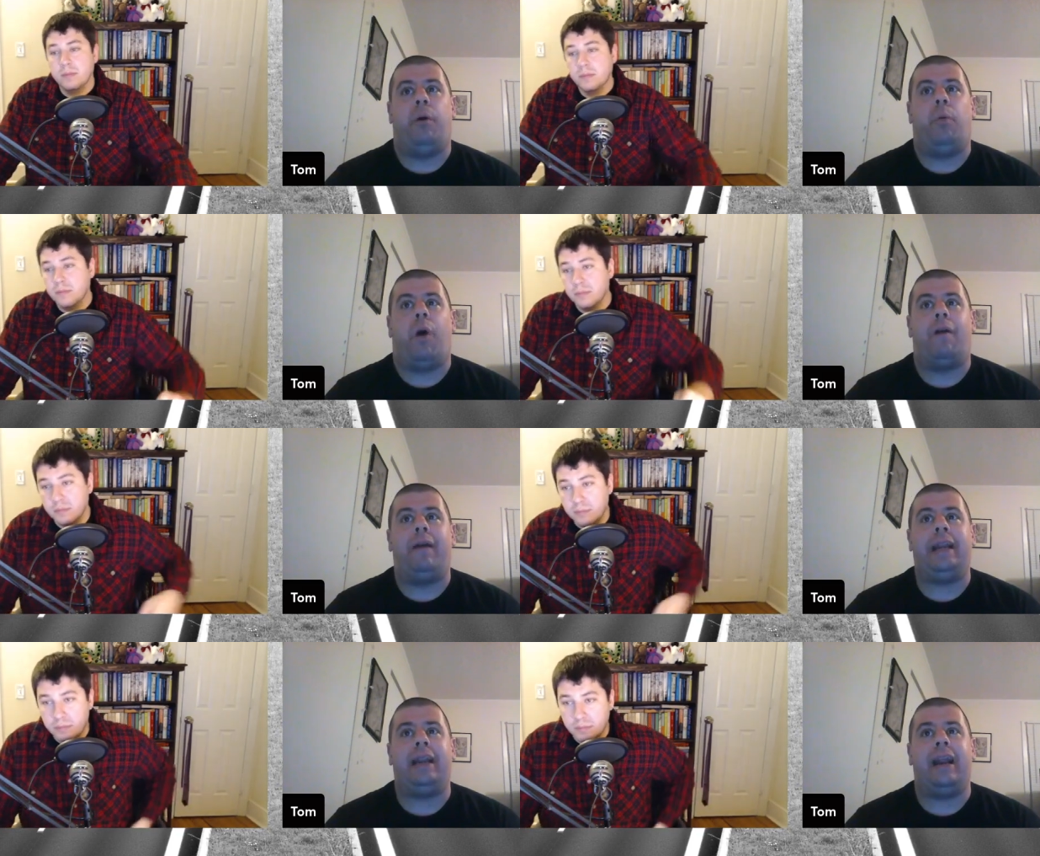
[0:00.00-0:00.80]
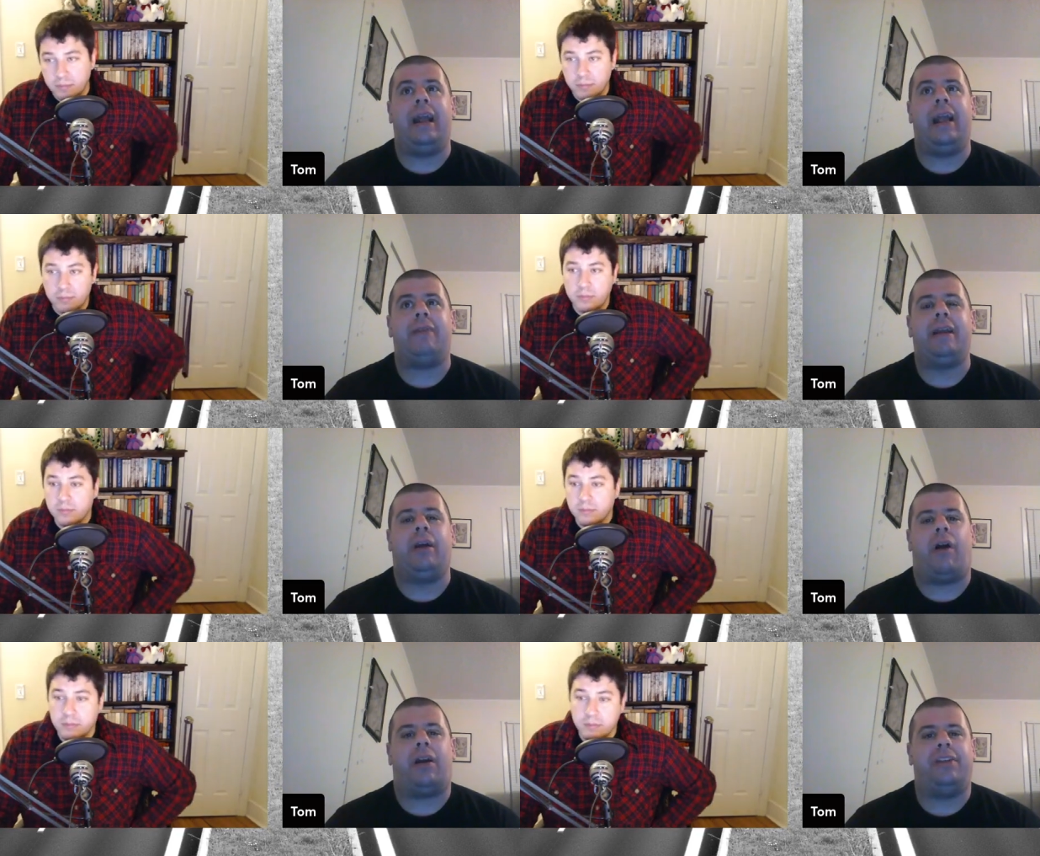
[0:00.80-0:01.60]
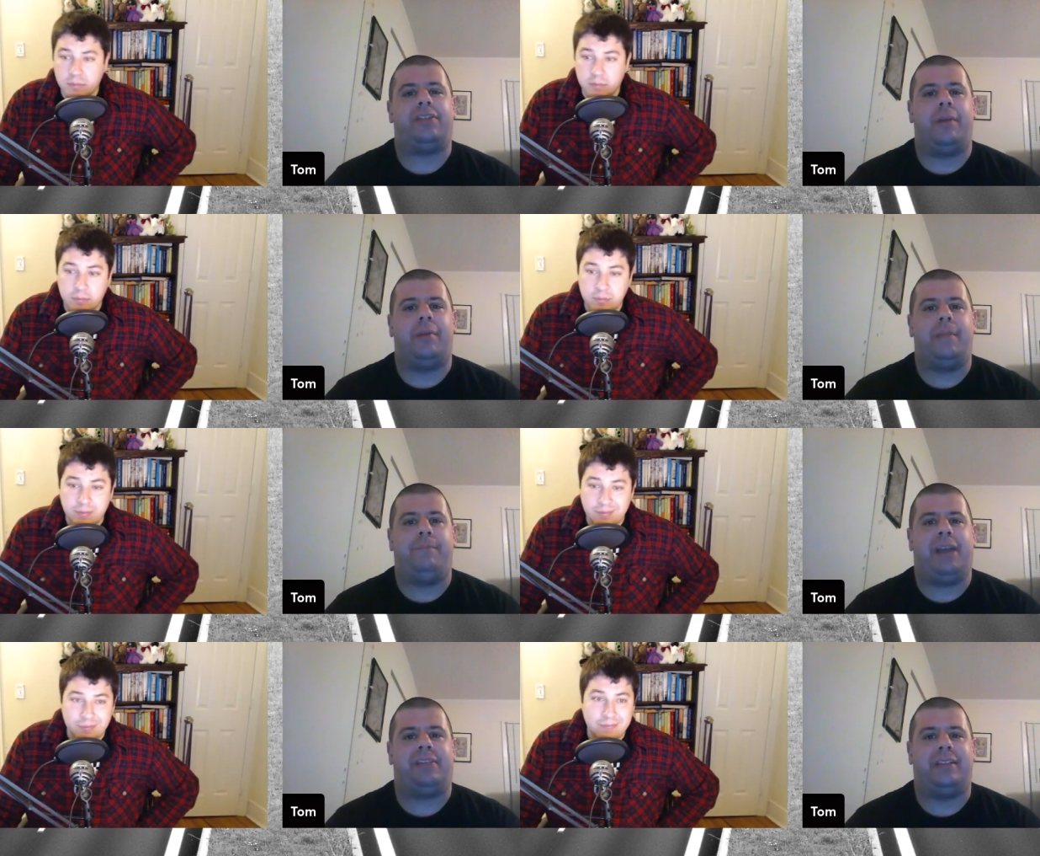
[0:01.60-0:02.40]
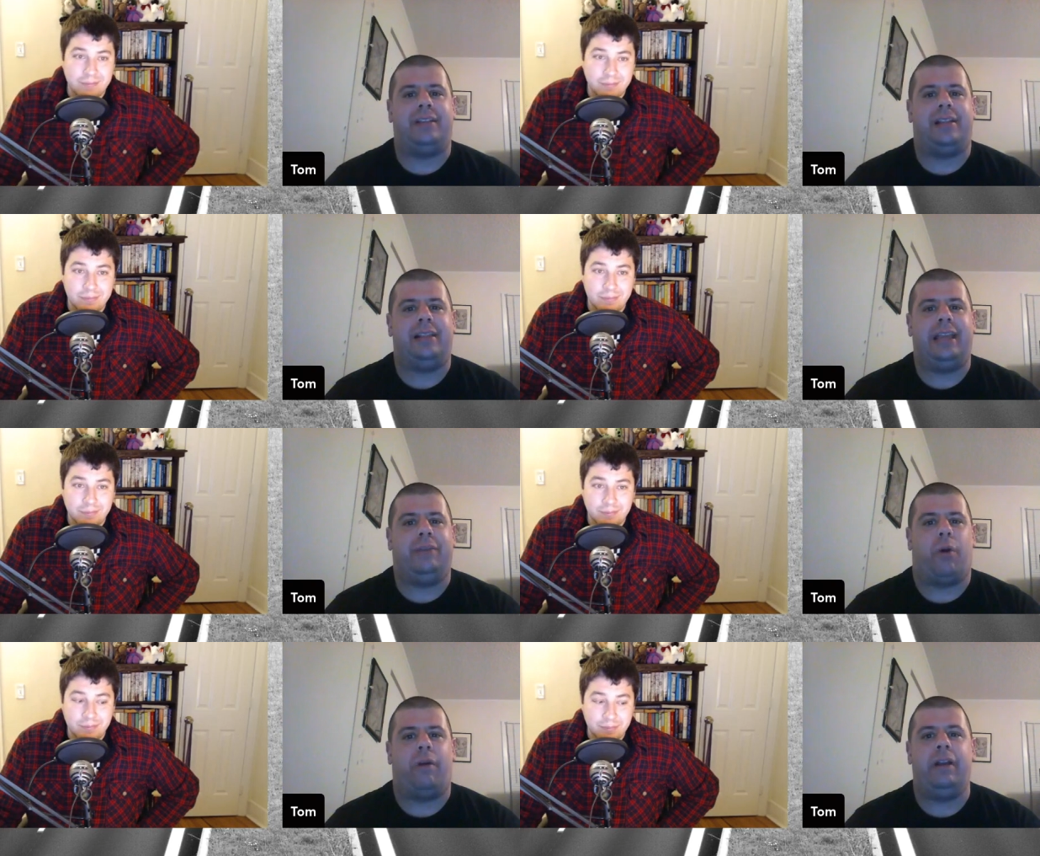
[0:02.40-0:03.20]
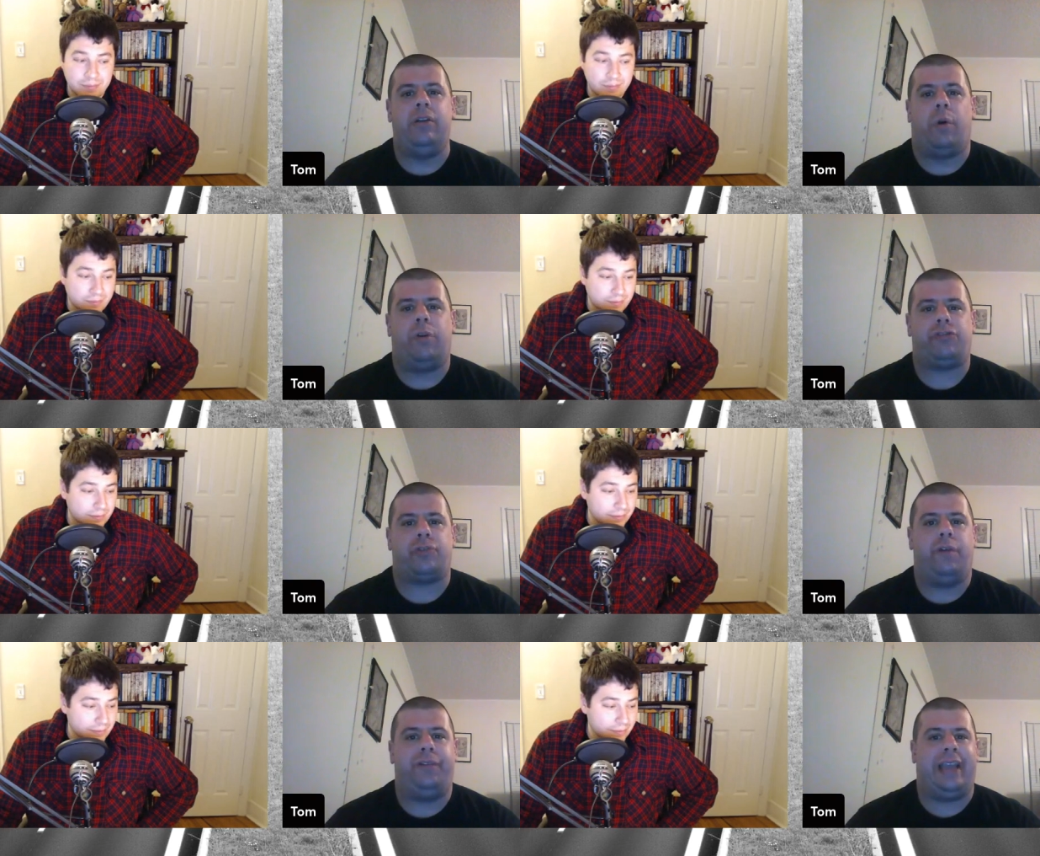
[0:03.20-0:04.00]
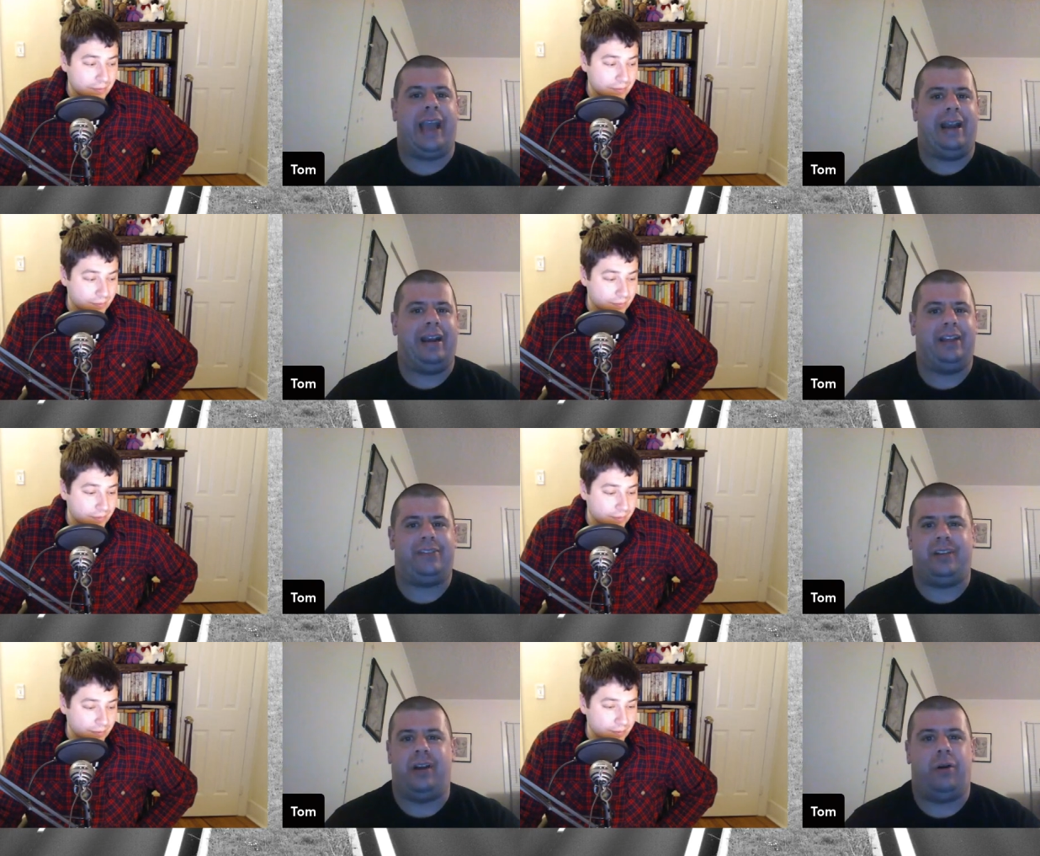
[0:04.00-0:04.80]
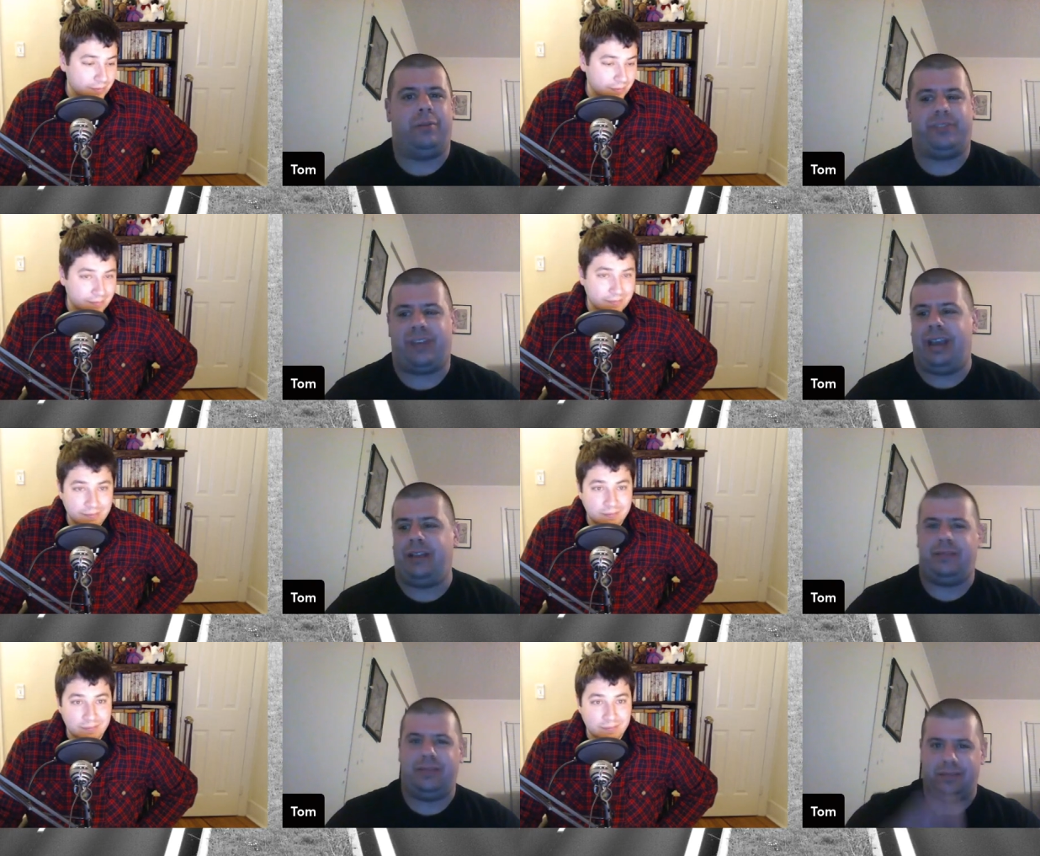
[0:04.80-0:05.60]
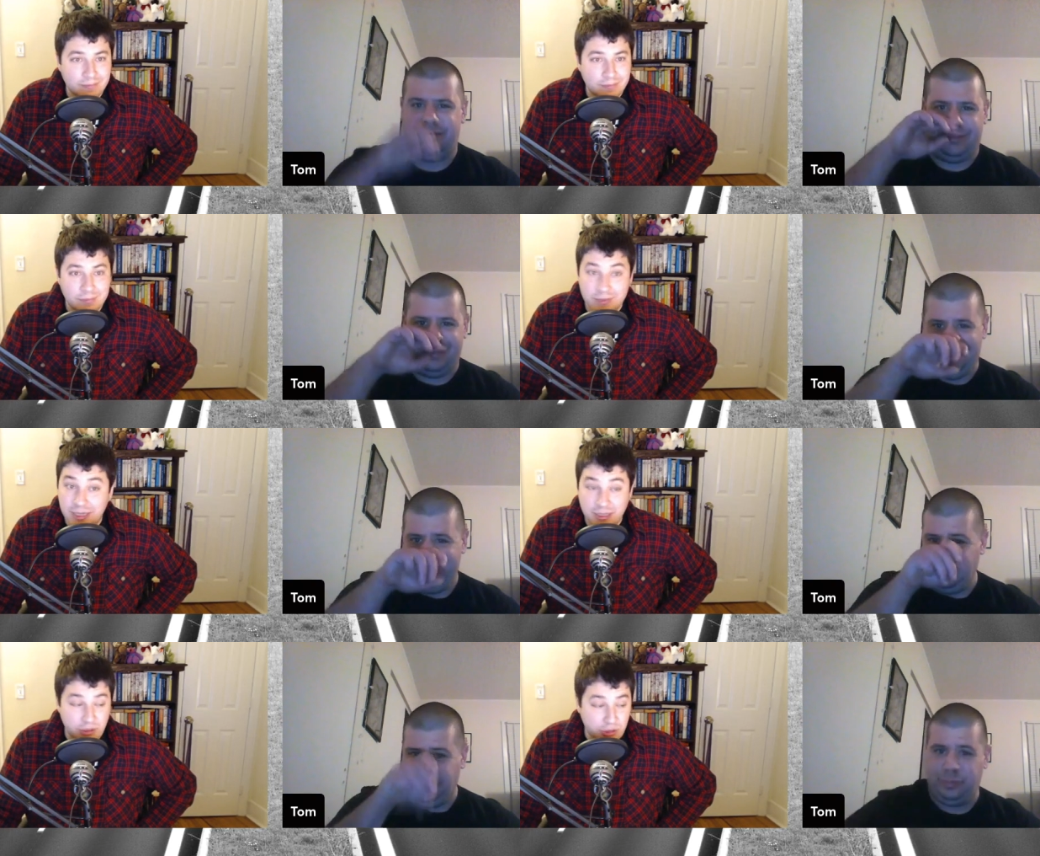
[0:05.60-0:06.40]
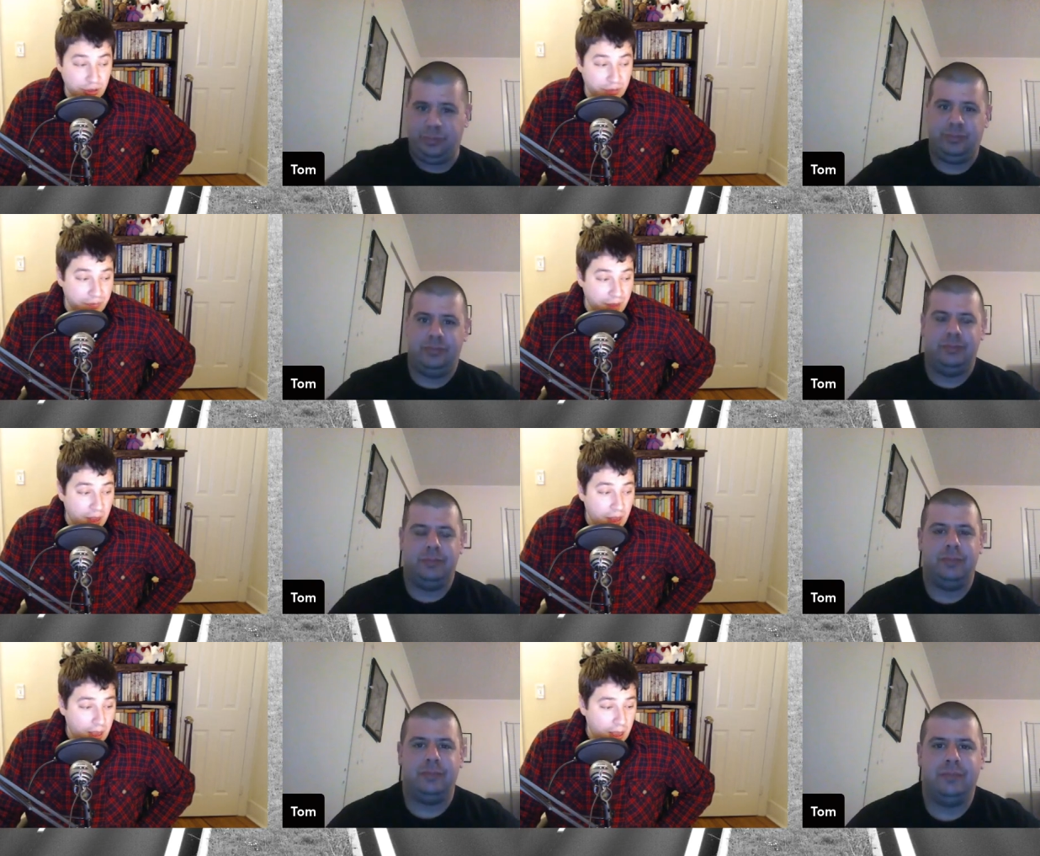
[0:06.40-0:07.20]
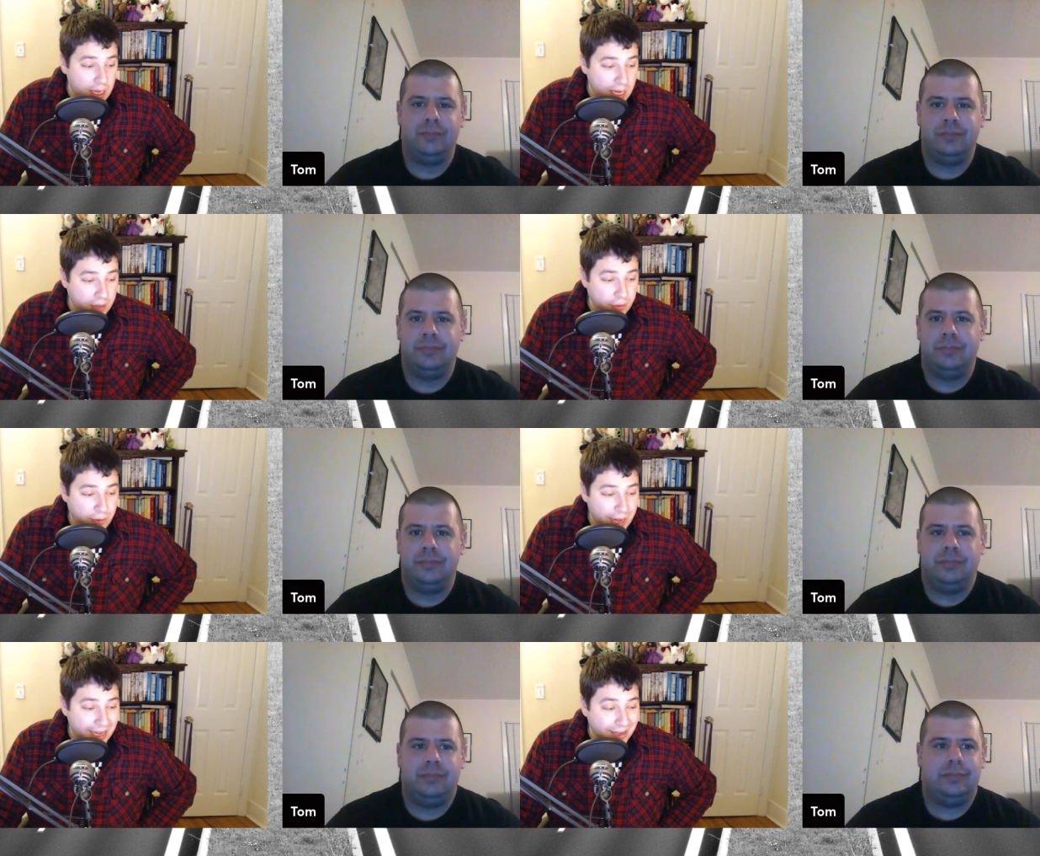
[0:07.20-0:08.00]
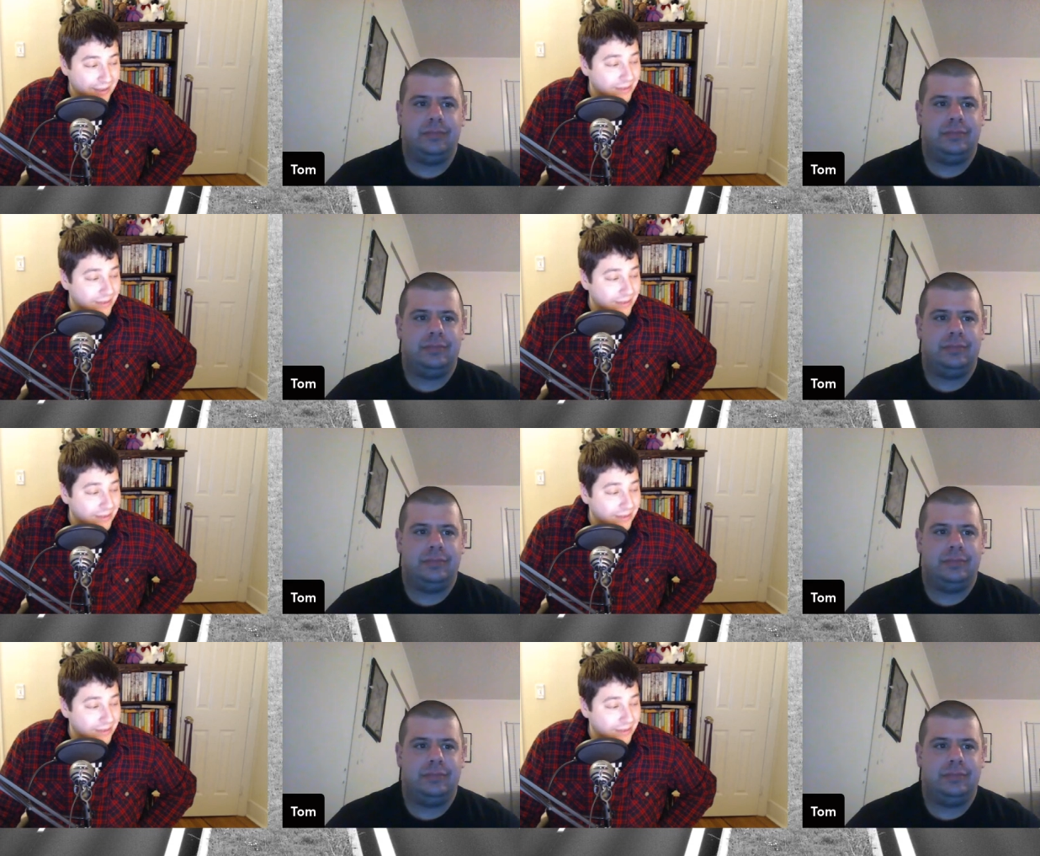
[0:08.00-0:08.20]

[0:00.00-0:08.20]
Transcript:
Speaker 1: weren't regarded as some of the best in the league weren't Norris Trophy candidates. You know what I'm saying?
Speaker 2: That's true. Either way,